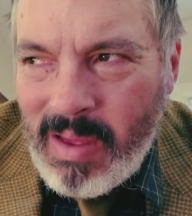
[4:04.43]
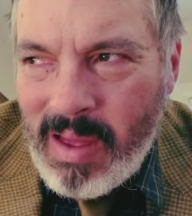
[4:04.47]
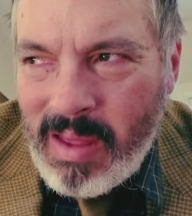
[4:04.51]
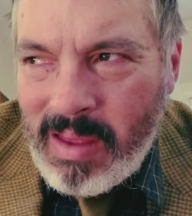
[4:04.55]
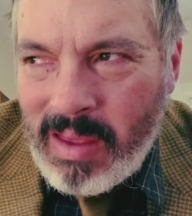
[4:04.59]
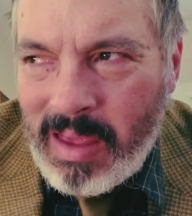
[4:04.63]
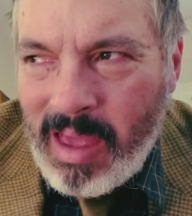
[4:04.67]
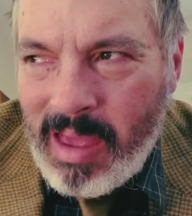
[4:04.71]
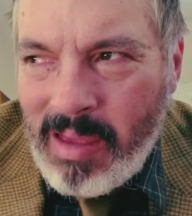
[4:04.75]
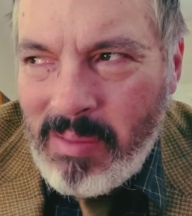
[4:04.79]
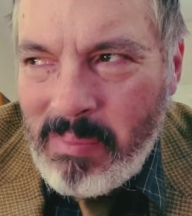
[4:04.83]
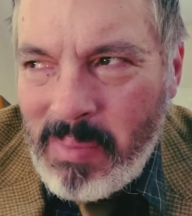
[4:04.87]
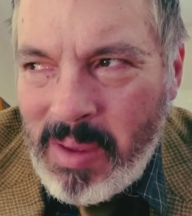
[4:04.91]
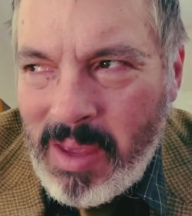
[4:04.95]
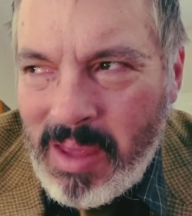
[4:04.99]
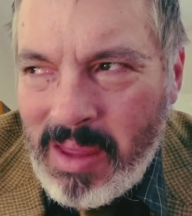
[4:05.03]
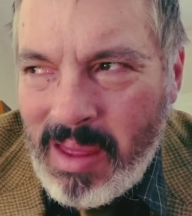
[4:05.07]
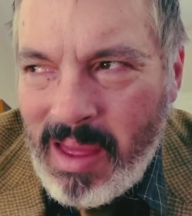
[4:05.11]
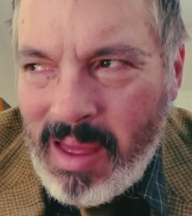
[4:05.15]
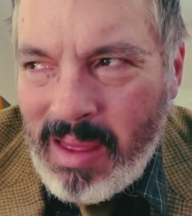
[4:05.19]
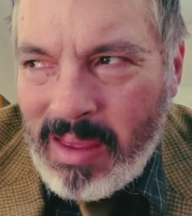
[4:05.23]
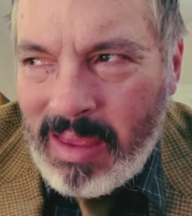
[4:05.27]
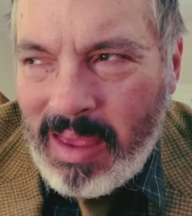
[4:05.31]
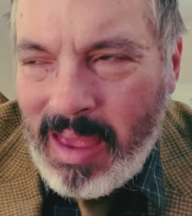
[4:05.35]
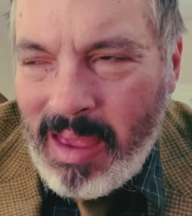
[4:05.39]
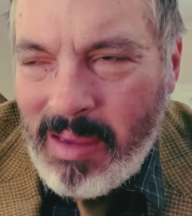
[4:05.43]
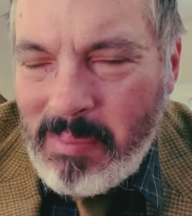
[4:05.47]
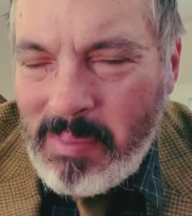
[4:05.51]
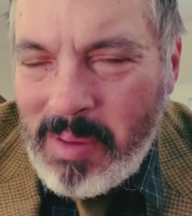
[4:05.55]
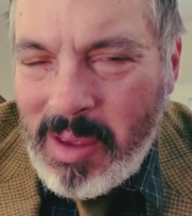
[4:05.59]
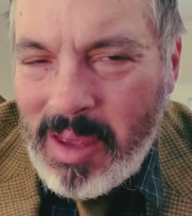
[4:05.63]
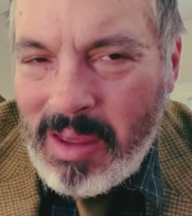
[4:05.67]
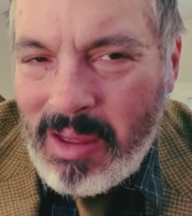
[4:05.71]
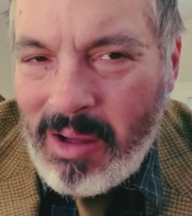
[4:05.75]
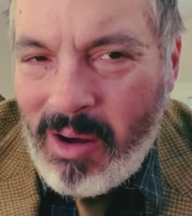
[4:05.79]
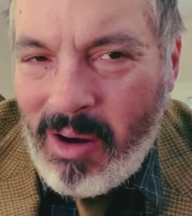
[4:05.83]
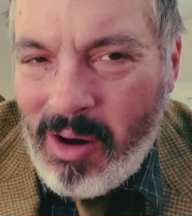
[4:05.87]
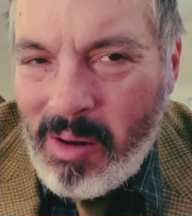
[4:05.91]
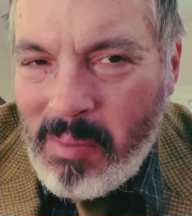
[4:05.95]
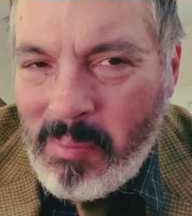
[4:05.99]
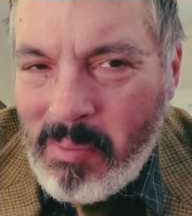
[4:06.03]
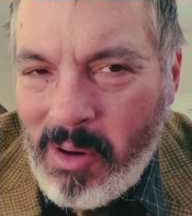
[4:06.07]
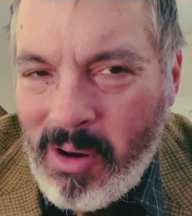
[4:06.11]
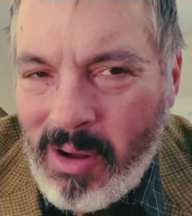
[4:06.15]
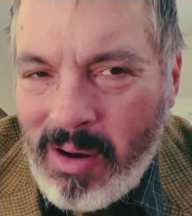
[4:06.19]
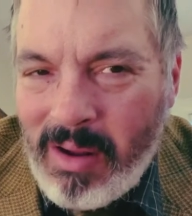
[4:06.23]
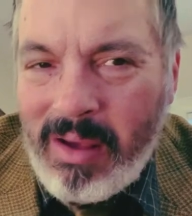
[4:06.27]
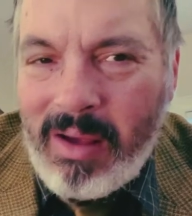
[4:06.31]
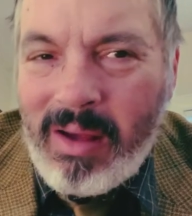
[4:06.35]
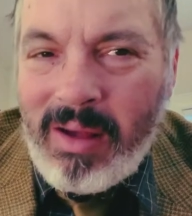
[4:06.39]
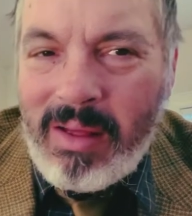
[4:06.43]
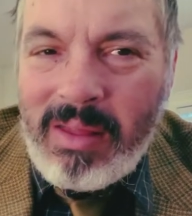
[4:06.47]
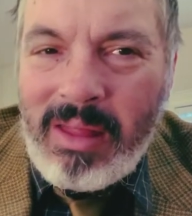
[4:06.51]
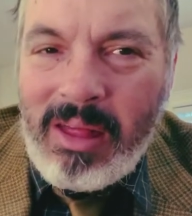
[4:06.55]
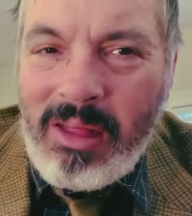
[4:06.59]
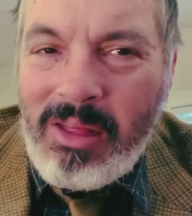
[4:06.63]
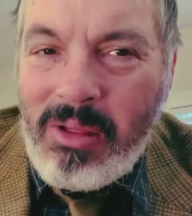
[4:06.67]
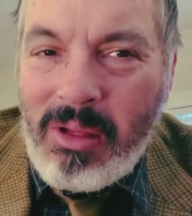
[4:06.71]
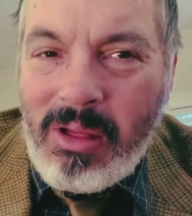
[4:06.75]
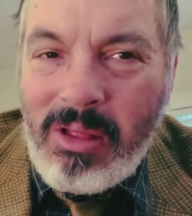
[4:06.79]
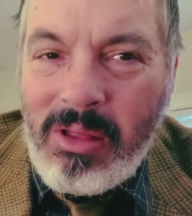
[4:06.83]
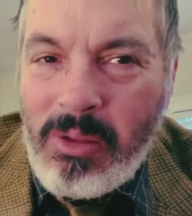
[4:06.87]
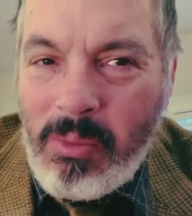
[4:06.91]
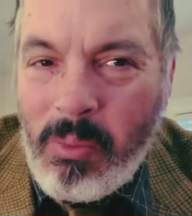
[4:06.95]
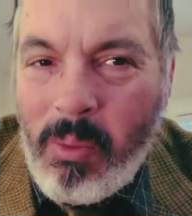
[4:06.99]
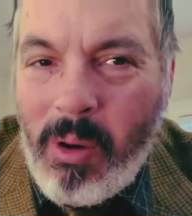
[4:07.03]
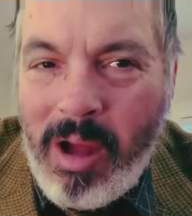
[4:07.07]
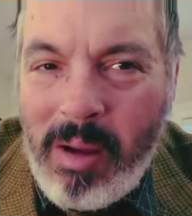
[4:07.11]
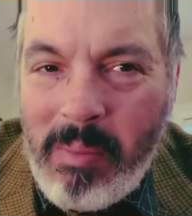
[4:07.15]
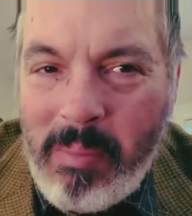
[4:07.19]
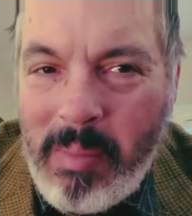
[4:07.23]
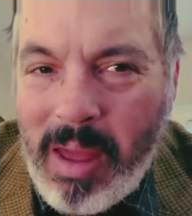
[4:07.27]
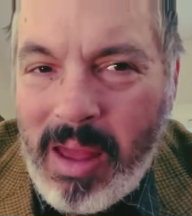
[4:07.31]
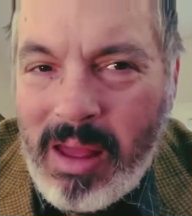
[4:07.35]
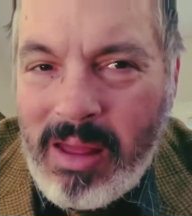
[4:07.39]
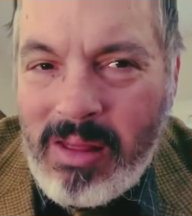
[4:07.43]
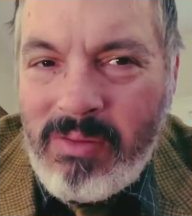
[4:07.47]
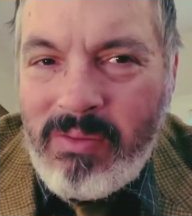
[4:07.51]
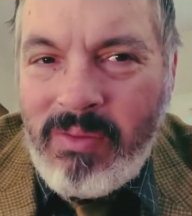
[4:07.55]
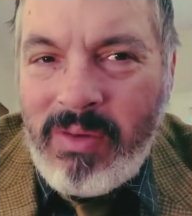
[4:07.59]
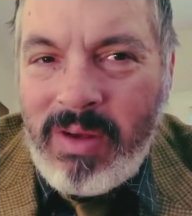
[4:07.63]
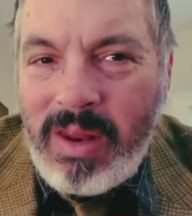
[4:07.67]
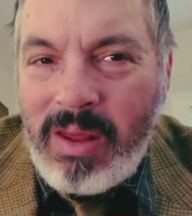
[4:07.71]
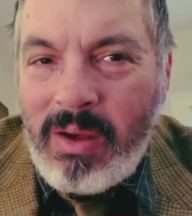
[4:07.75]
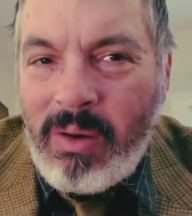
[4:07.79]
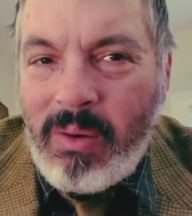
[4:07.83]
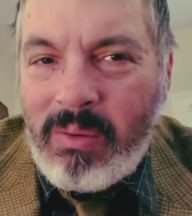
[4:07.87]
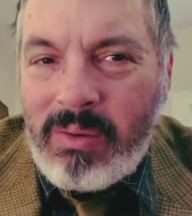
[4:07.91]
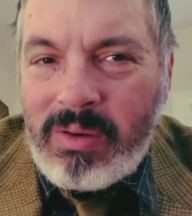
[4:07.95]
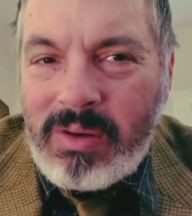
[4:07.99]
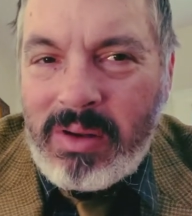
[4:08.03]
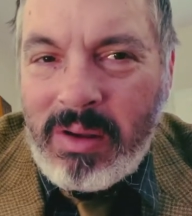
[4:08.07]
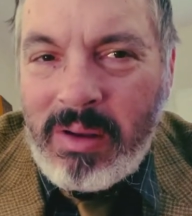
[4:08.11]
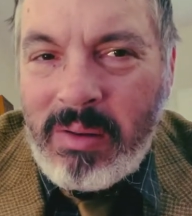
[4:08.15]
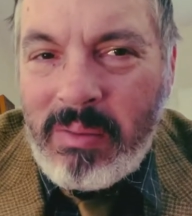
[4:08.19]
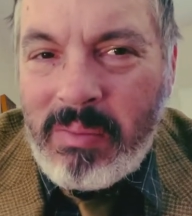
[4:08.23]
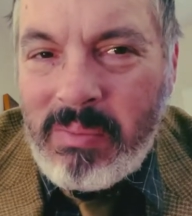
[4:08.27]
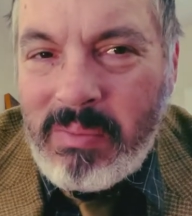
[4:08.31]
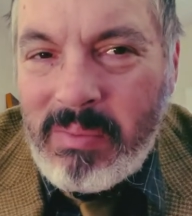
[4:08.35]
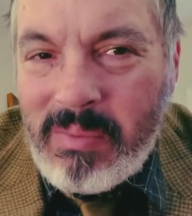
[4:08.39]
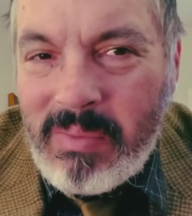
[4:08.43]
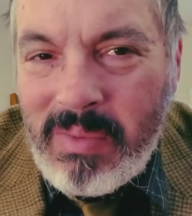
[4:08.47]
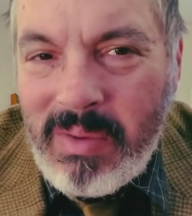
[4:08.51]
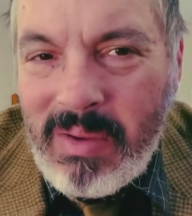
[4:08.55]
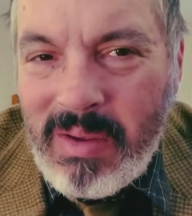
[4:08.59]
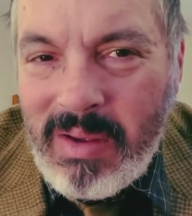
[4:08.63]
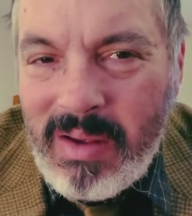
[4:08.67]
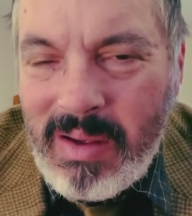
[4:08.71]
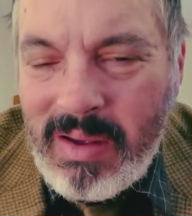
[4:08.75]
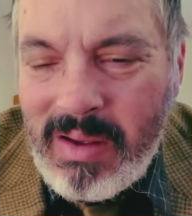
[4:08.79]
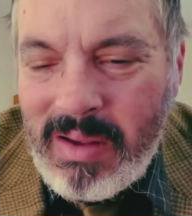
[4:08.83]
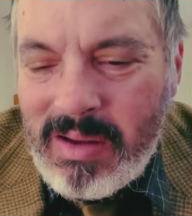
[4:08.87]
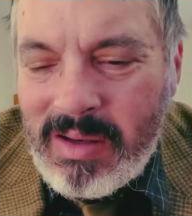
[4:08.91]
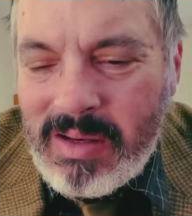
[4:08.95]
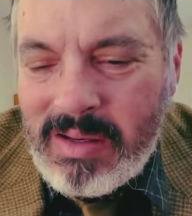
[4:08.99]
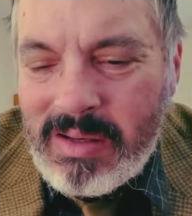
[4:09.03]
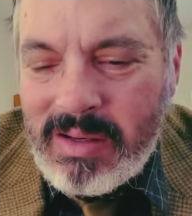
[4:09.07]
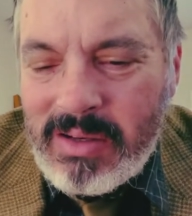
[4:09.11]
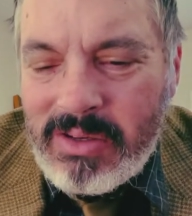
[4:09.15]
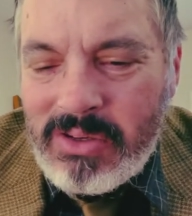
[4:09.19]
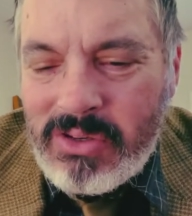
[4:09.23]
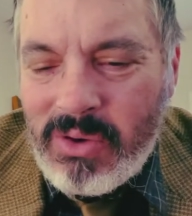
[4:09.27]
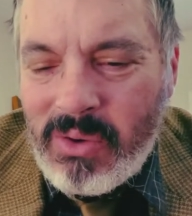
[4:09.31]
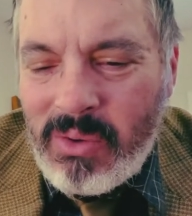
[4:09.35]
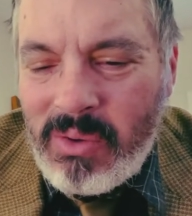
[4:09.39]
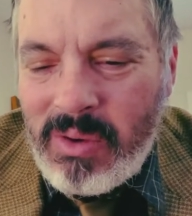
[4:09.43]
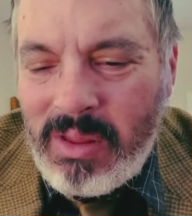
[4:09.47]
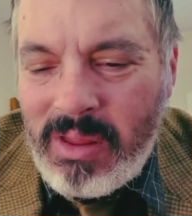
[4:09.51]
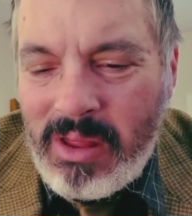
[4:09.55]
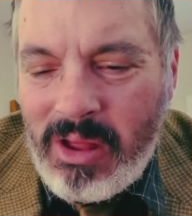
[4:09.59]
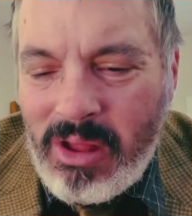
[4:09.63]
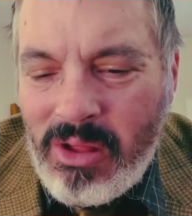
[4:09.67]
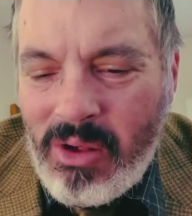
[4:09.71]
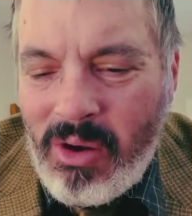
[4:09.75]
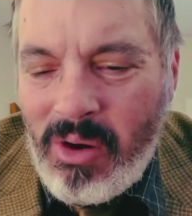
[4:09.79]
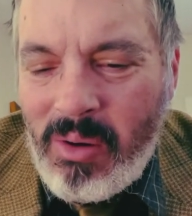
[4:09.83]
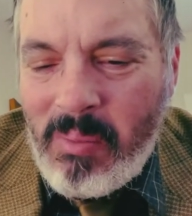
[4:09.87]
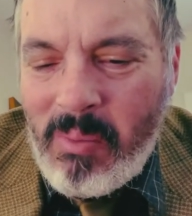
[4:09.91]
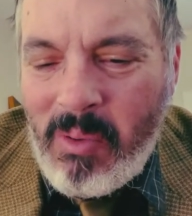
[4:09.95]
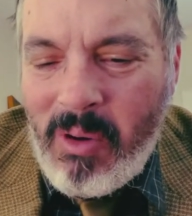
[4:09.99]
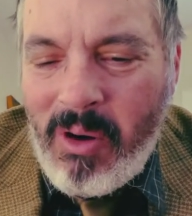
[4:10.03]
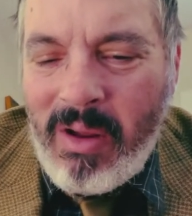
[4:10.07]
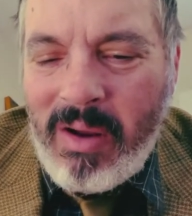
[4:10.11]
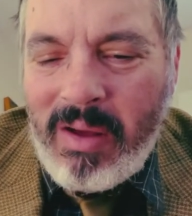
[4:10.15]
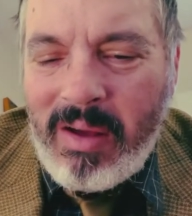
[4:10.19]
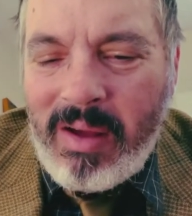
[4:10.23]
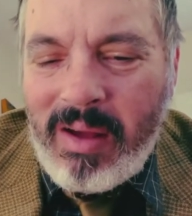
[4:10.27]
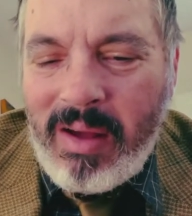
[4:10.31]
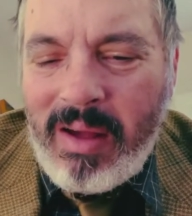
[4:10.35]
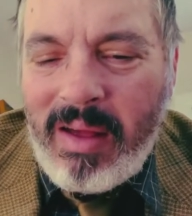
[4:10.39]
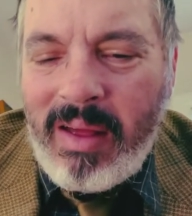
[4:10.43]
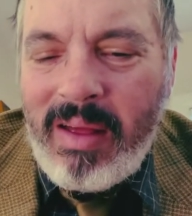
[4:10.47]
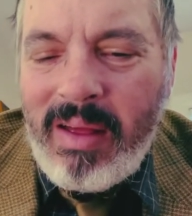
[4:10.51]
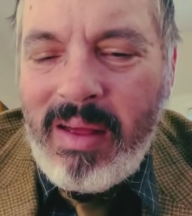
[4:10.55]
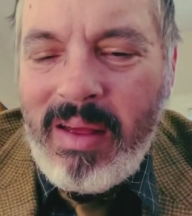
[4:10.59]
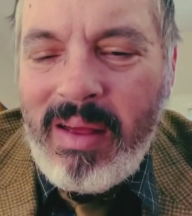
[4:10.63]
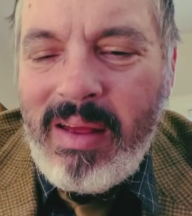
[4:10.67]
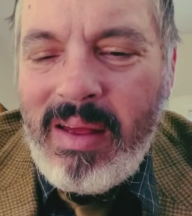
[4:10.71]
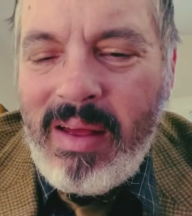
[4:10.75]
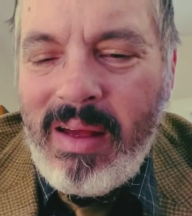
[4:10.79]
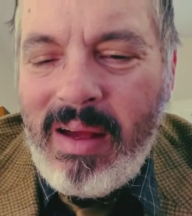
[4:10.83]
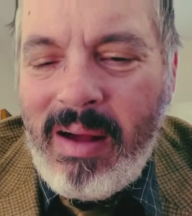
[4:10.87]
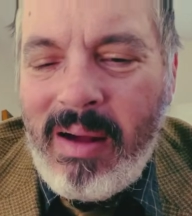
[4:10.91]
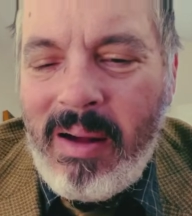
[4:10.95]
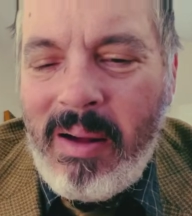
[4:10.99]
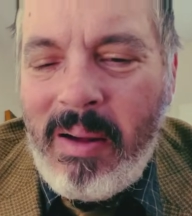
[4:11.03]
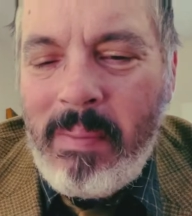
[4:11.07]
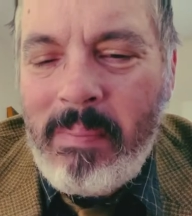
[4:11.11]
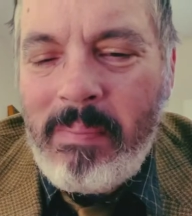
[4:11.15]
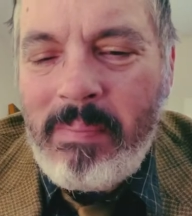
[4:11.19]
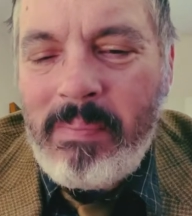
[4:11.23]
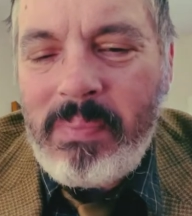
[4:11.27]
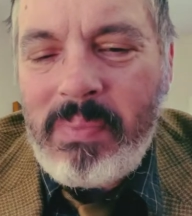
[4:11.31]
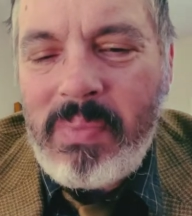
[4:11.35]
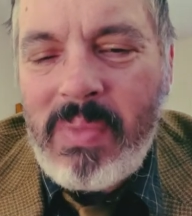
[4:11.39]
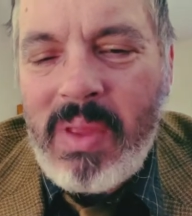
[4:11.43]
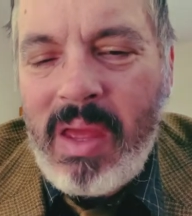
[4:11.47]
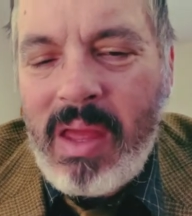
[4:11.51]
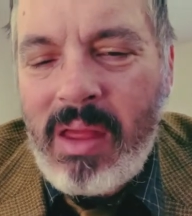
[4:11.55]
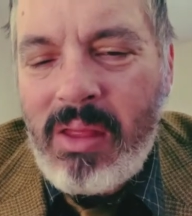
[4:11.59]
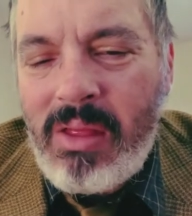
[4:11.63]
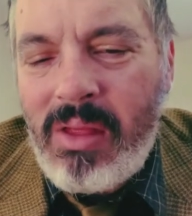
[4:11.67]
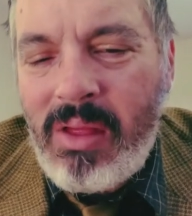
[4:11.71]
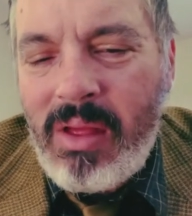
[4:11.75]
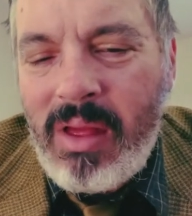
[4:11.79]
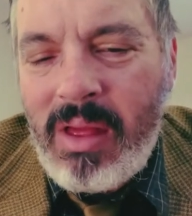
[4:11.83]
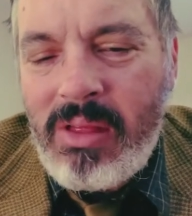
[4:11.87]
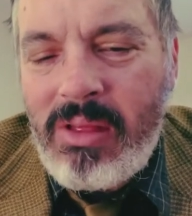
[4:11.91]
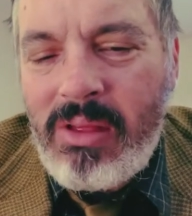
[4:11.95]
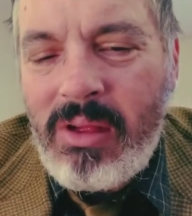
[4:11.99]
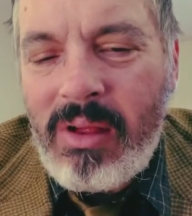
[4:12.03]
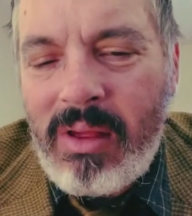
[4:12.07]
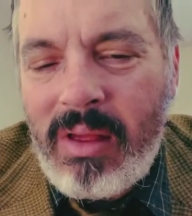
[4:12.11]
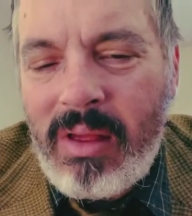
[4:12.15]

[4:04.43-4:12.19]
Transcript: gave me a harmonica. This is why I'm making the video, to show you this harmonica. Now this is